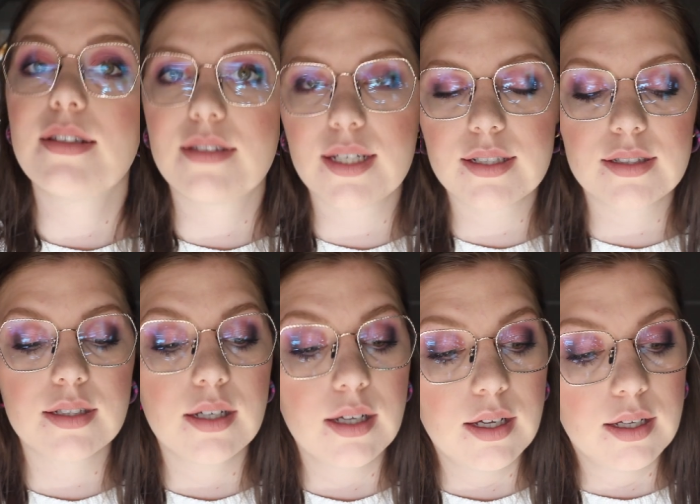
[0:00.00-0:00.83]
six
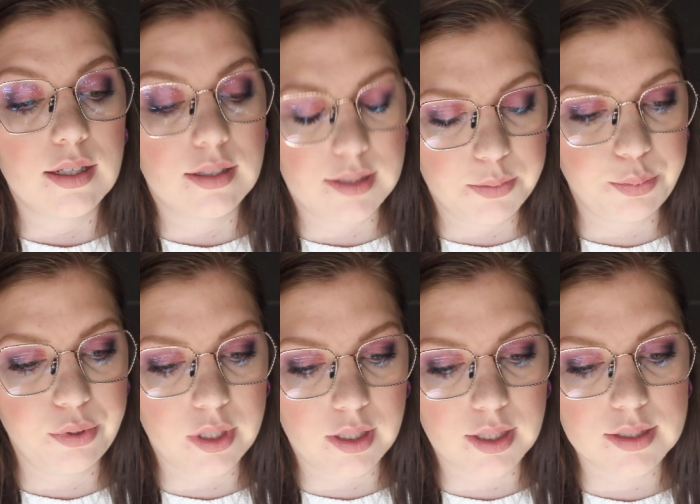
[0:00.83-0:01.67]
lip
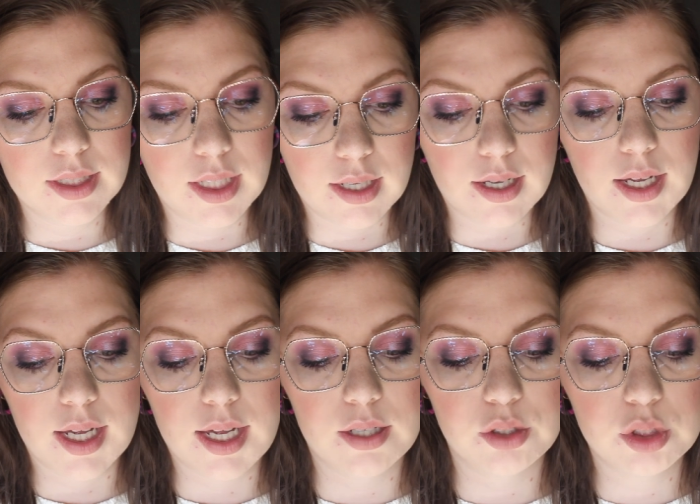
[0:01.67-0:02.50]
products here,
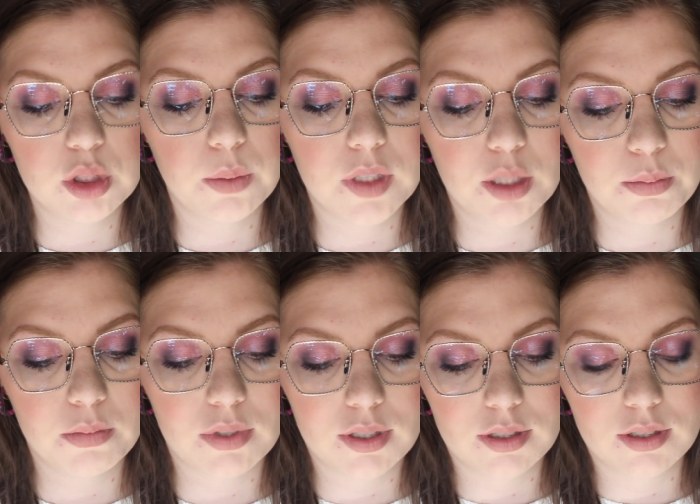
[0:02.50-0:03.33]
and two of
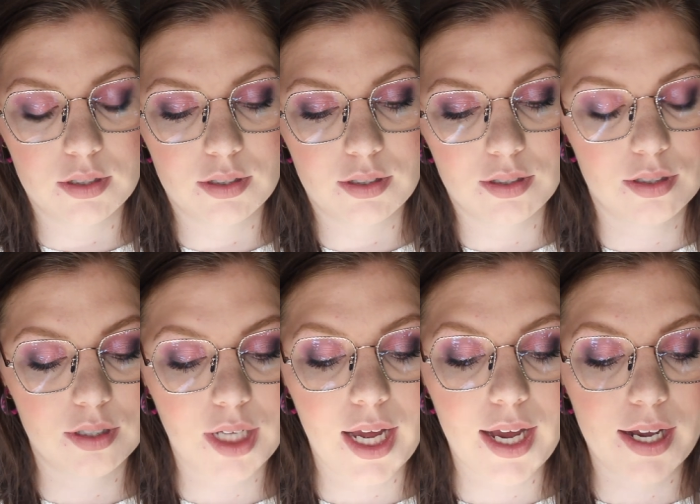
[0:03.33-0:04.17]
them
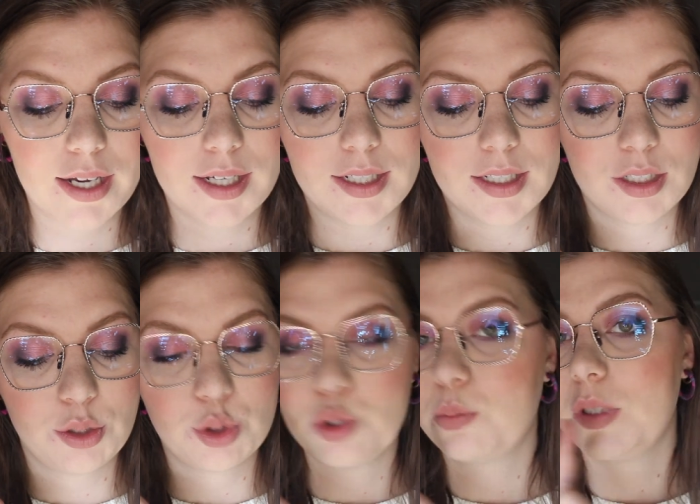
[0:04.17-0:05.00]
I
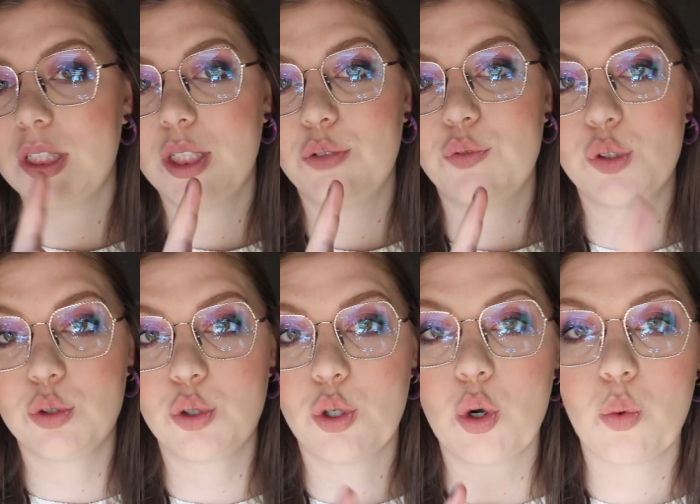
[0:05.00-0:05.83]
do believe you
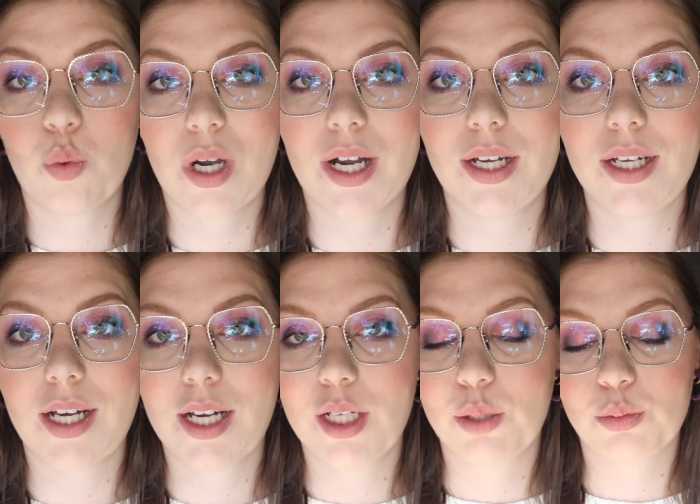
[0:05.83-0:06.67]
know why
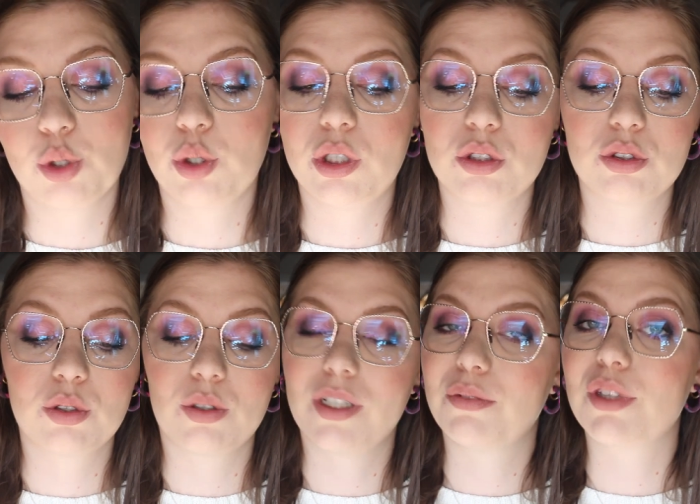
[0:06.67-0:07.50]
I am going to
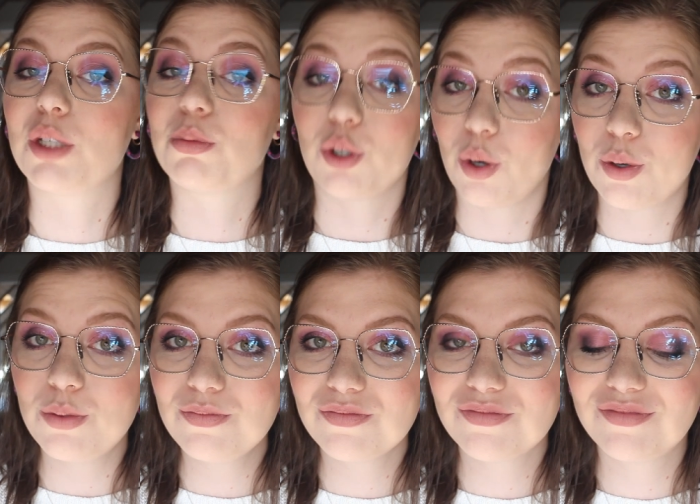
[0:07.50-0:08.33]
let them
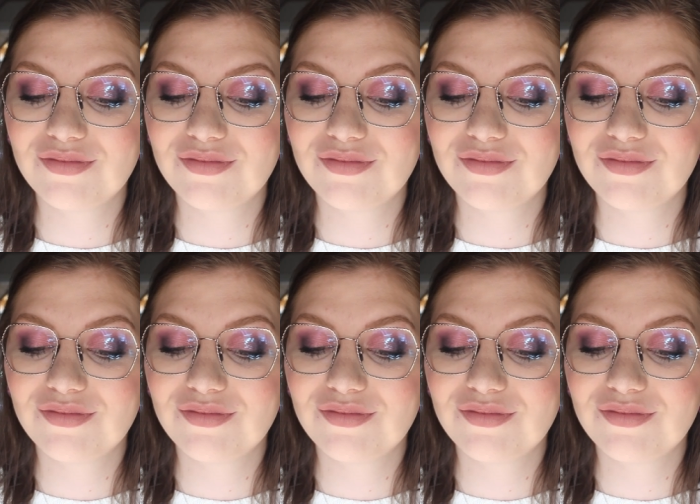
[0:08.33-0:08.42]
go,